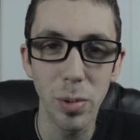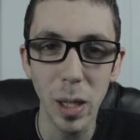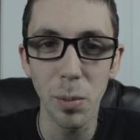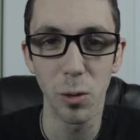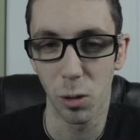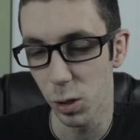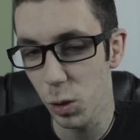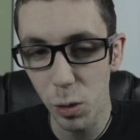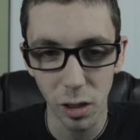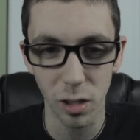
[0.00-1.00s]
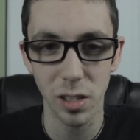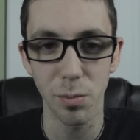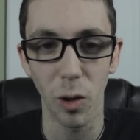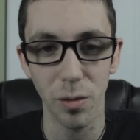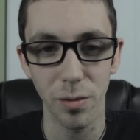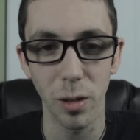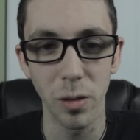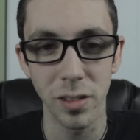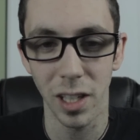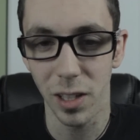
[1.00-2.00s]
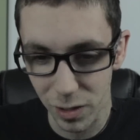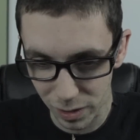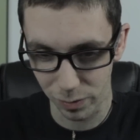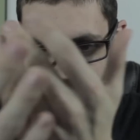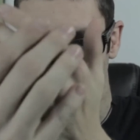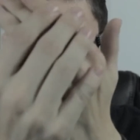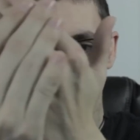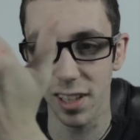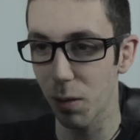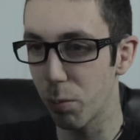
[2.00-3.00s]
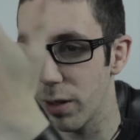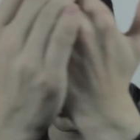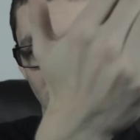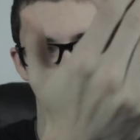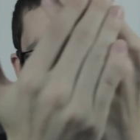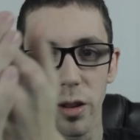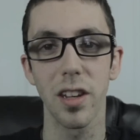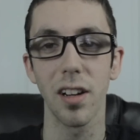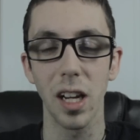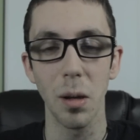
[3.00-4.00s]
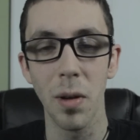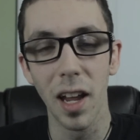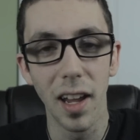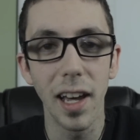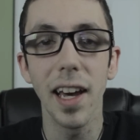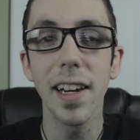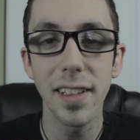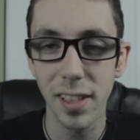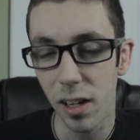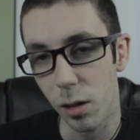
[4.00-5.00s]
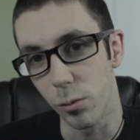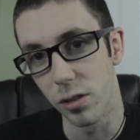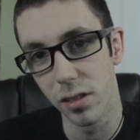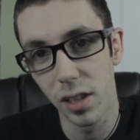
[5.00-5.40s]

people glued to their smartphones, you know, just facing the computer all the time, and it's terrible.